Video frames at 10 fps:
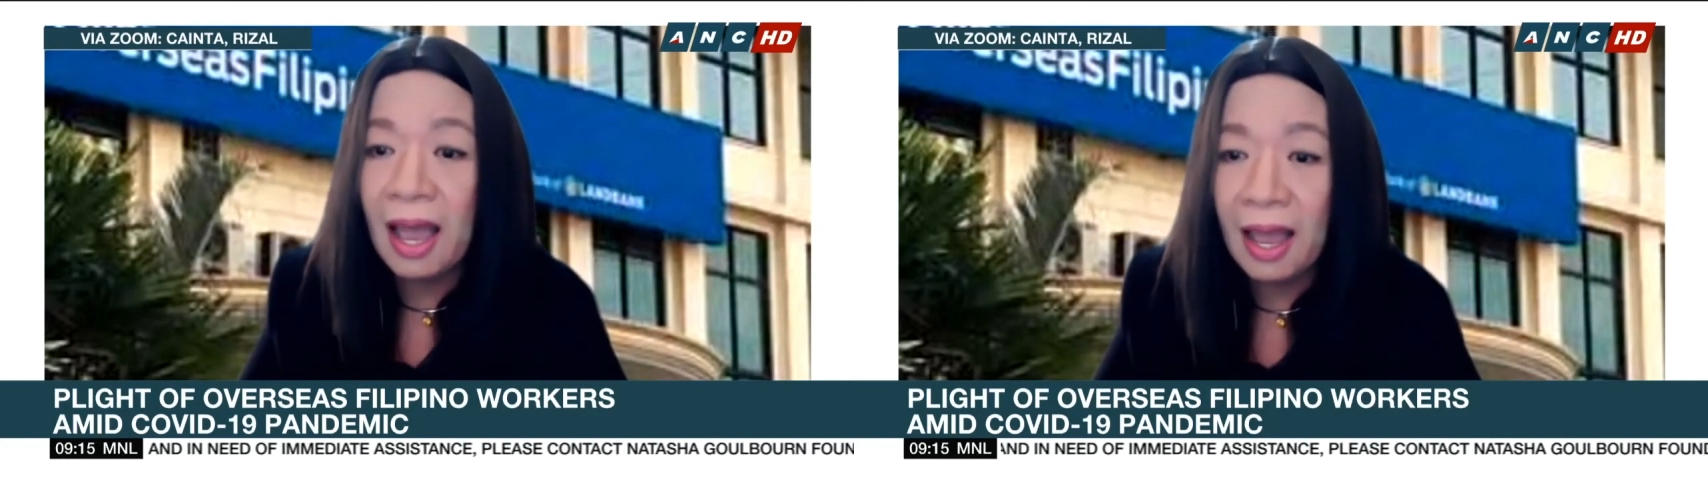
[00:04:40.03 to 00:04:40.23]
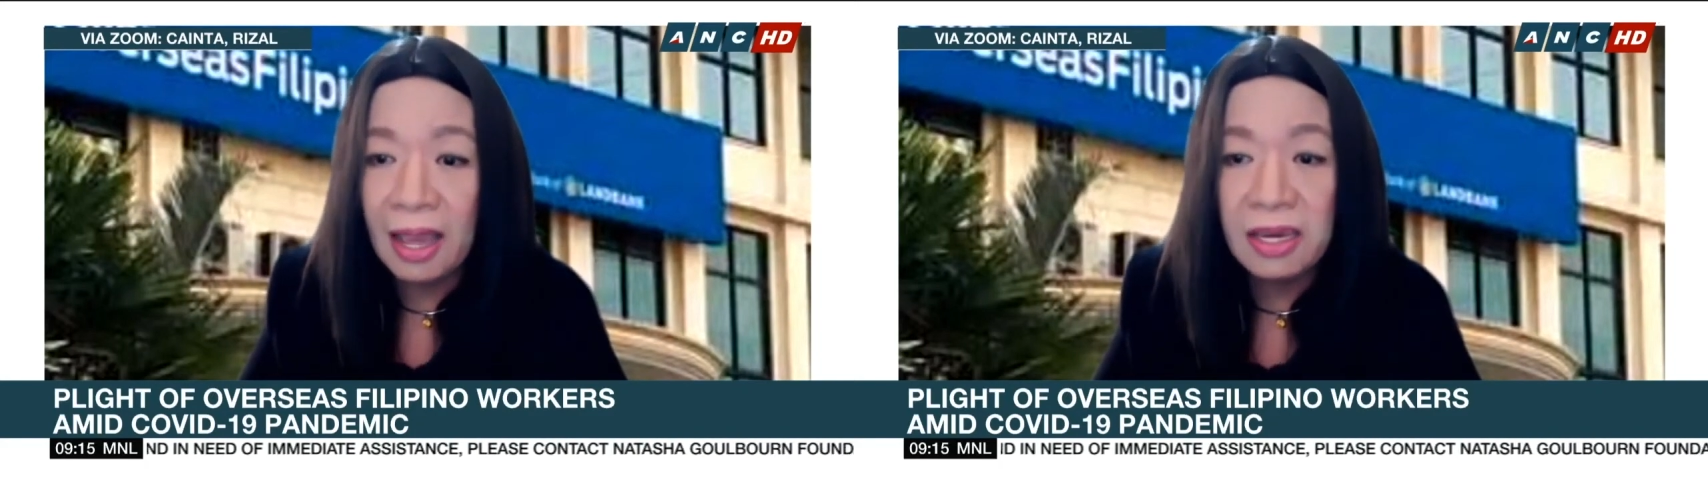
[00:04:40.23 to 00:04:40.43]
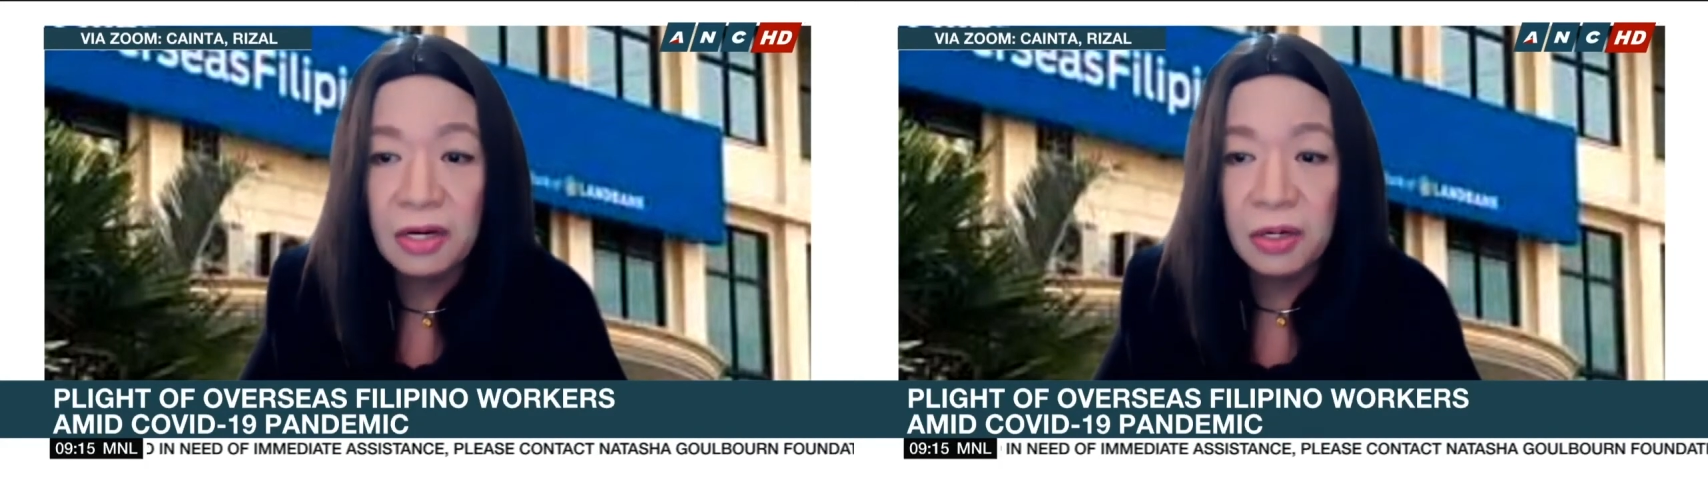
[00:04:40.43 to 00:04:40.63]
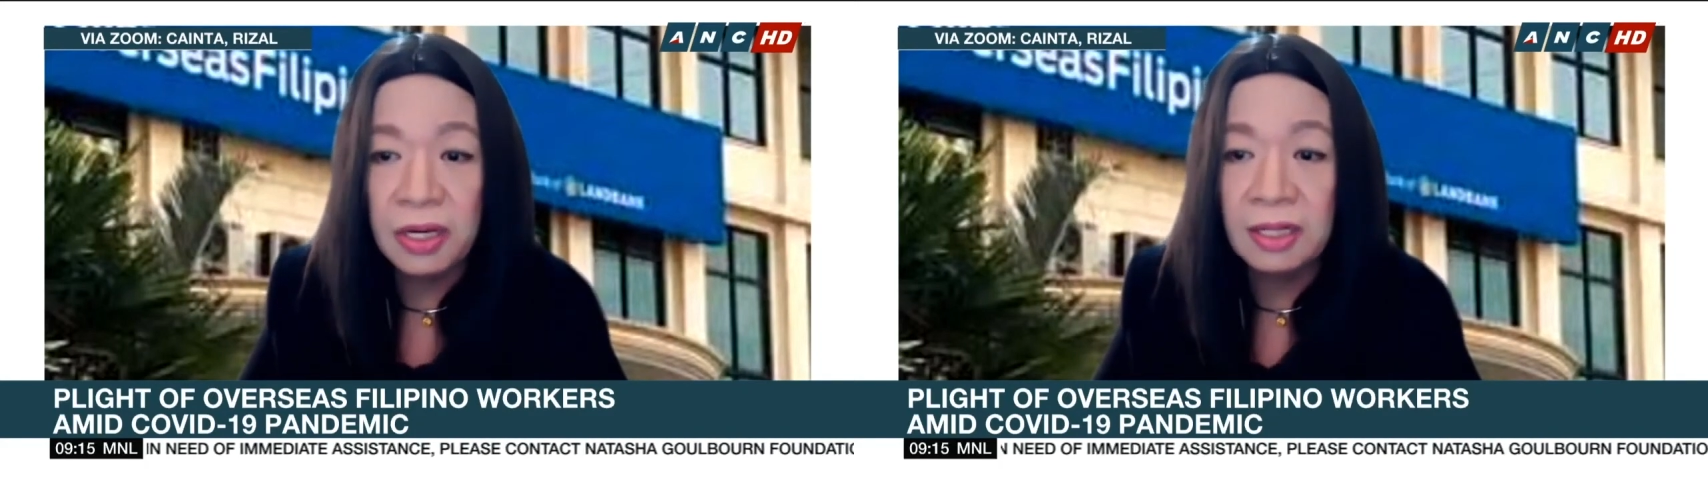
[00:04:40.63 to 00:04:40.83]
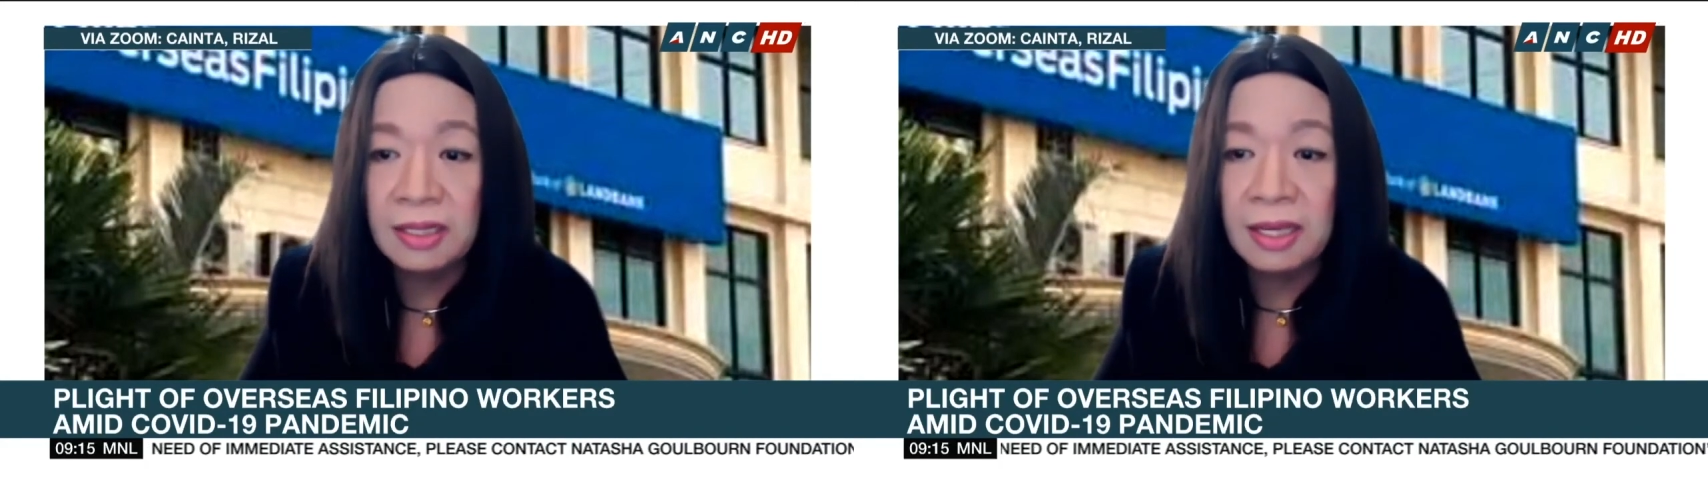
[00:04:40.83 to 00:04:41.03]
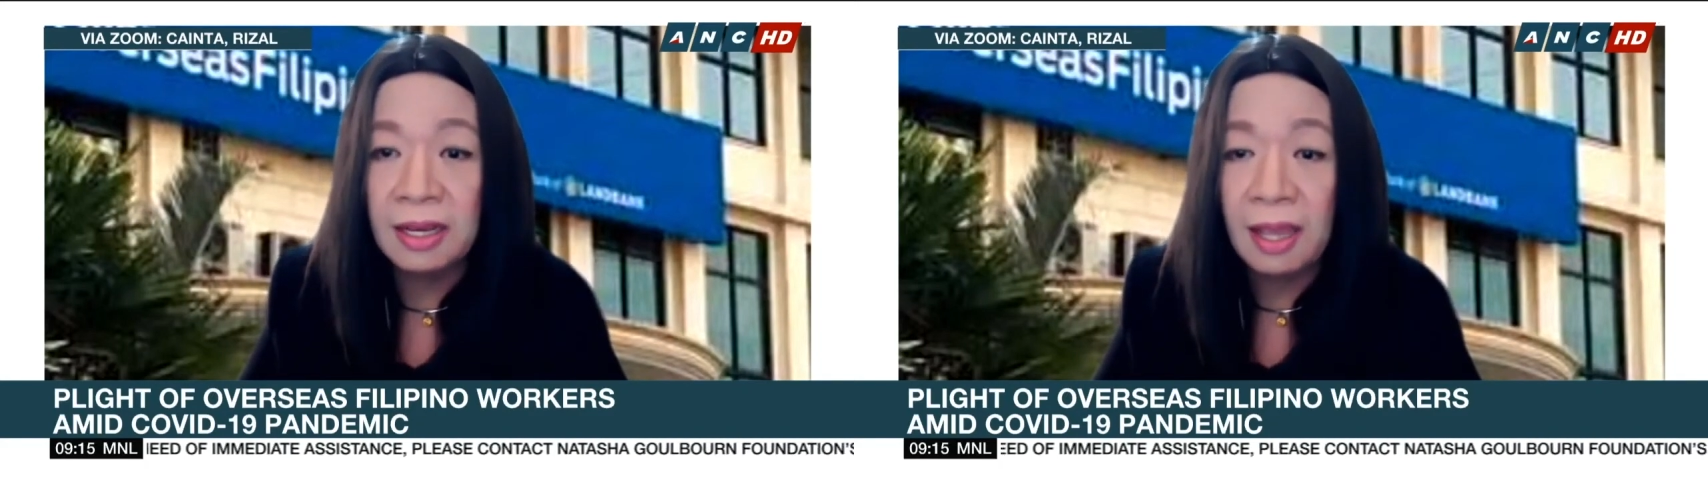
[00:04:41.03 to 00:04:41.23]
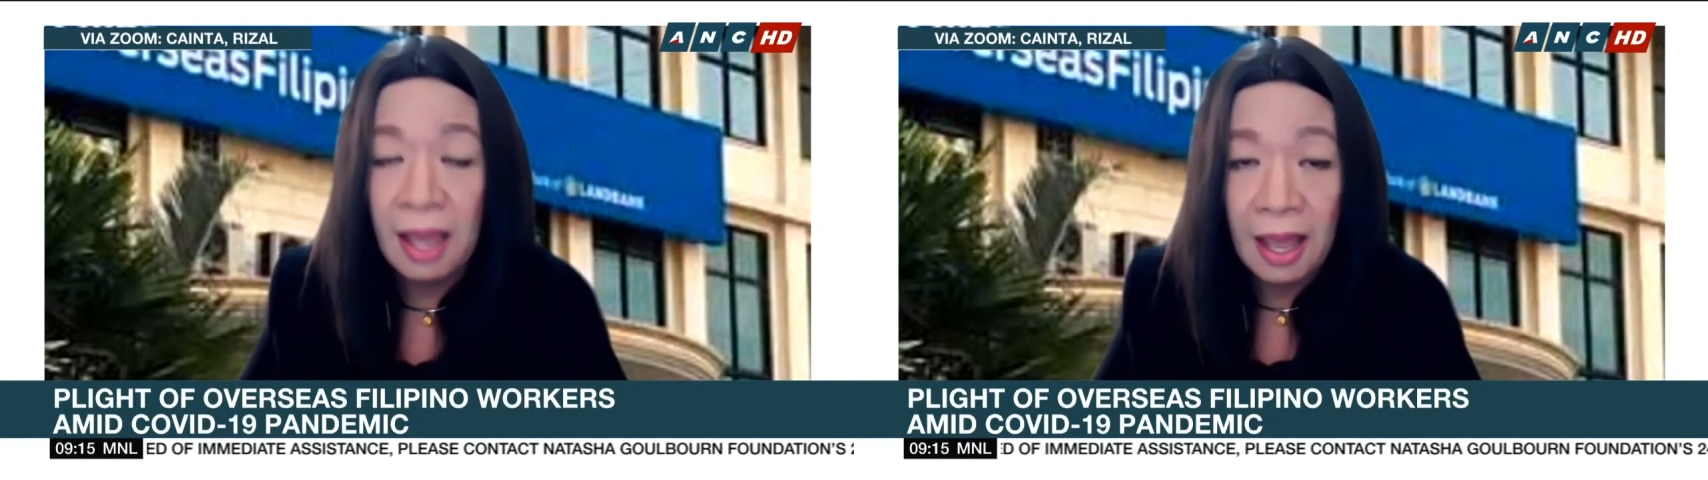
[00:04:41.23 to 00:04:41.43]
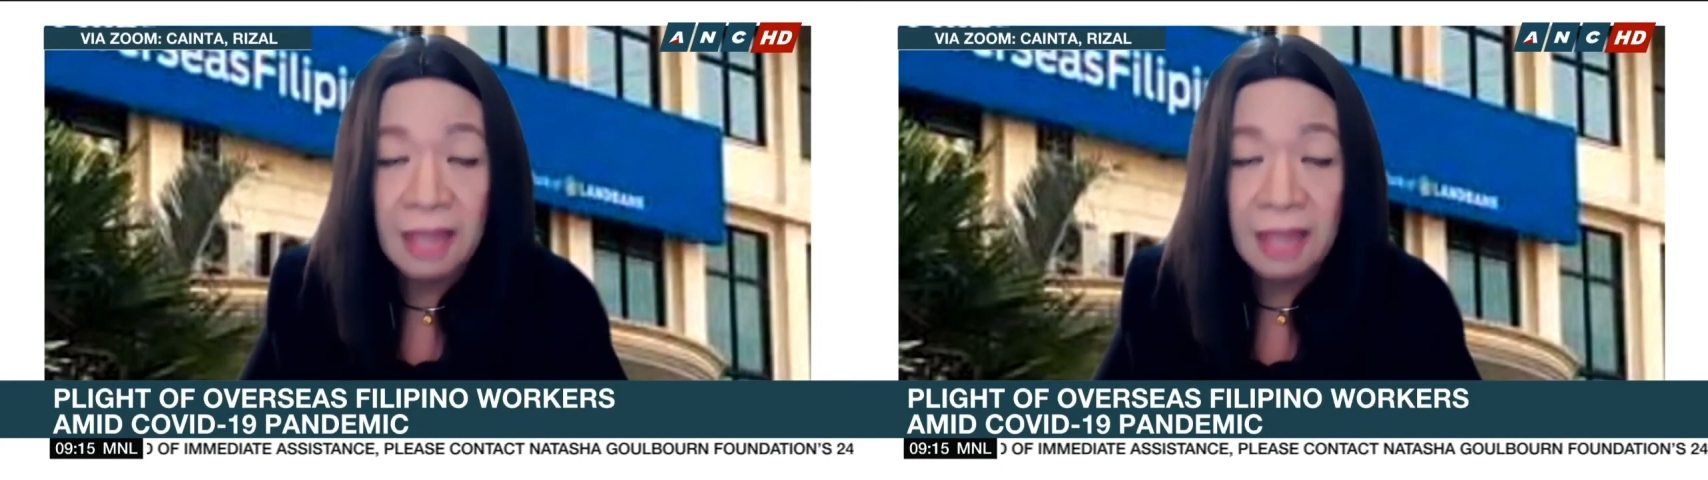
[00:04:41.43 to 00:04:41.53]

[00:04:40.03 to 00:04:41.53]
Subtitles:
higher yielding